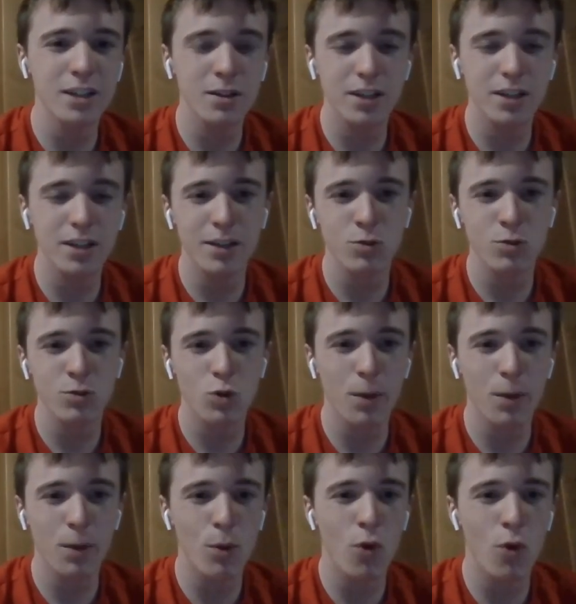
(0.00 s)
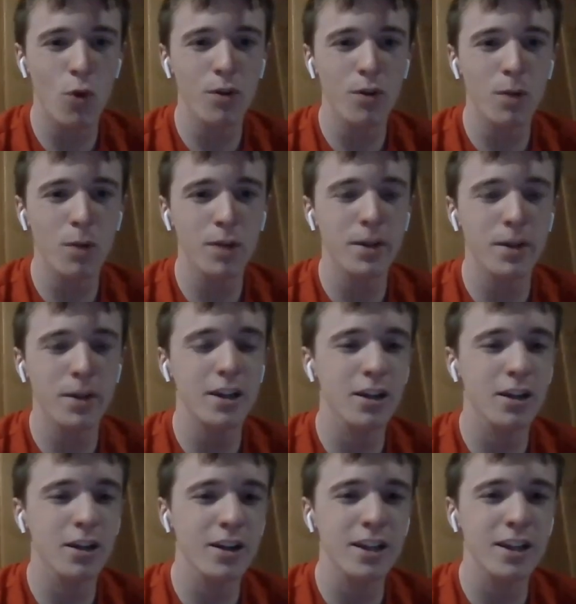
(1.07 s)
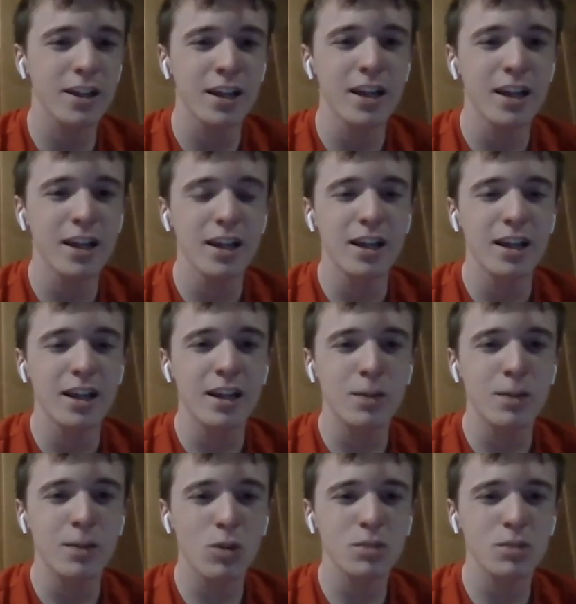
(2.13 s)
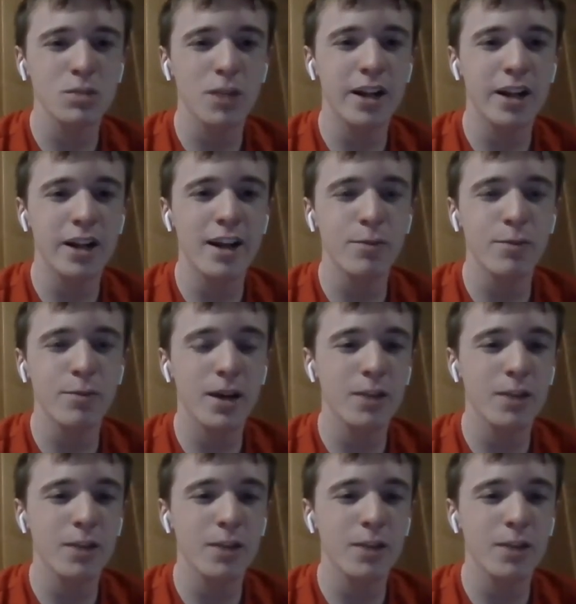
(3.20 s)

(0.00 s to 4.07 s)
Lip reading: He was quite poor in my opinion. Like, he wasn't playing left back.